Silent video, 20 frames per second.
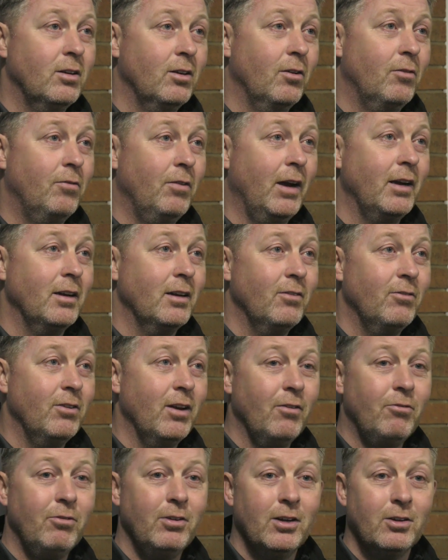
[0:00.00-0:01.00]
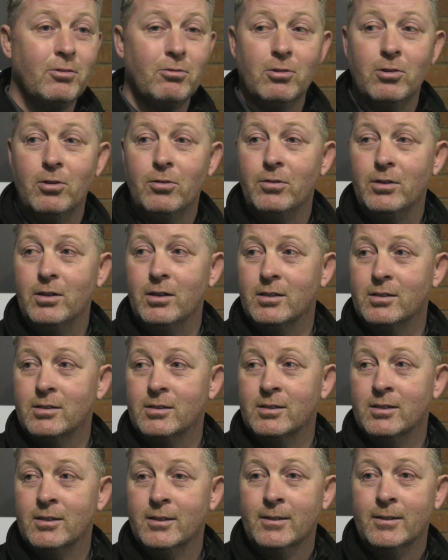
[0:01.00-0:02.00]
final of FA trophy.
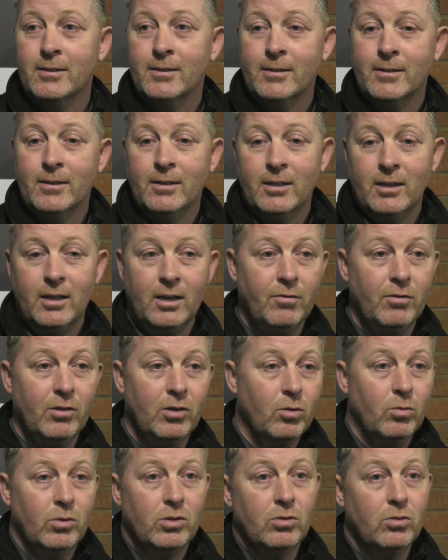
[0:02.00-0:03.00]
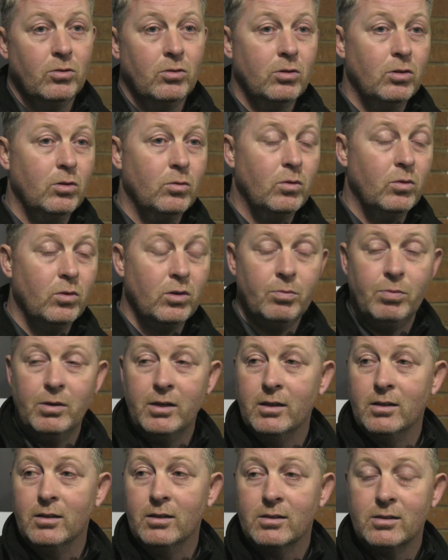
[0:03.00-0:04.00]
It's, even though we don't know who we would have
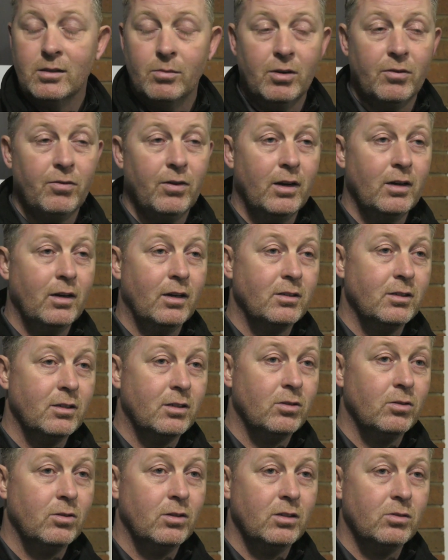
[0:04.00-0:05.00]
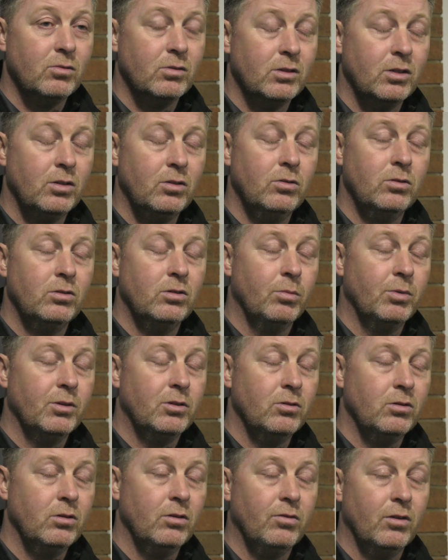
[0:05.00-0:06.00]
played in the semi-final, I just thought this was a huge
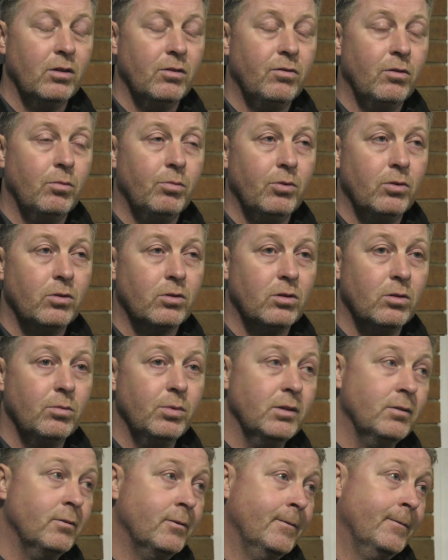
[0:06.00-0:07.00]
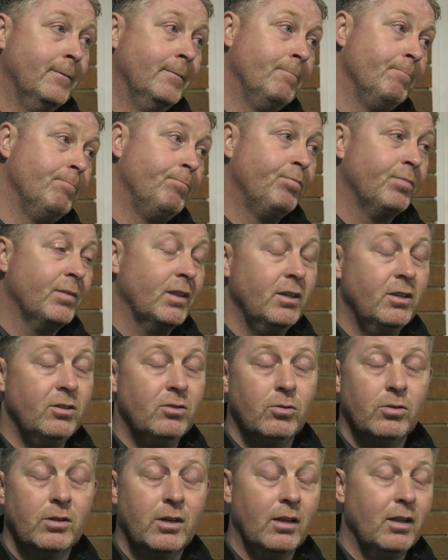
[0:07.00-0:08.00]
opportunity for the football club, and you
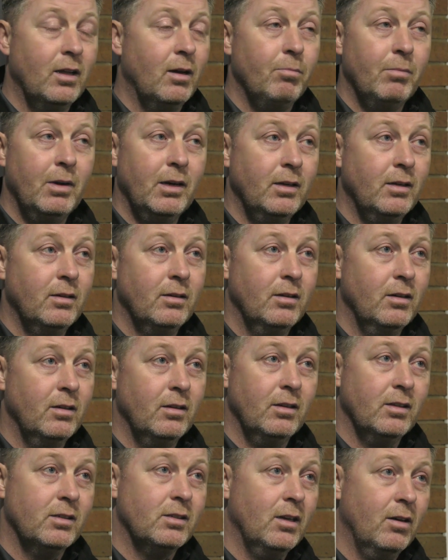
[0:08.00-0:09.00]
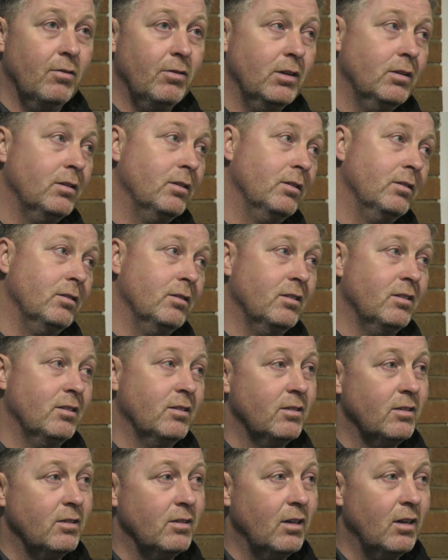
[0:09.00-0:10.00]
don't get that many at this level, and
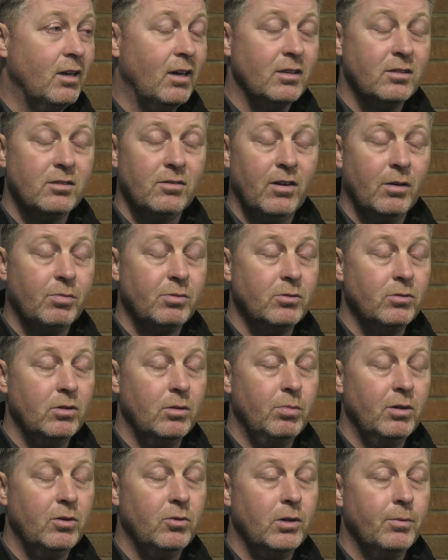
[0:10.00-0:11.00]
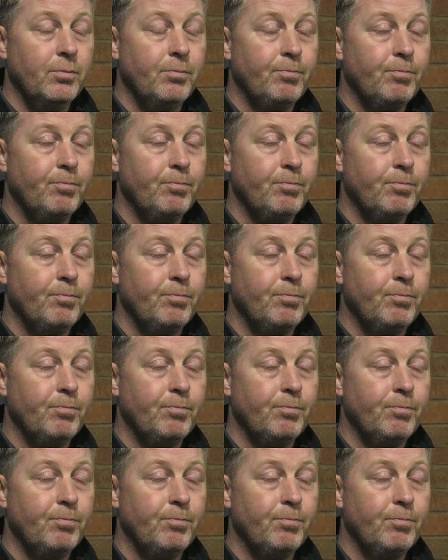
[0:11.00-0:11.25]
the lads have absolutely blew it.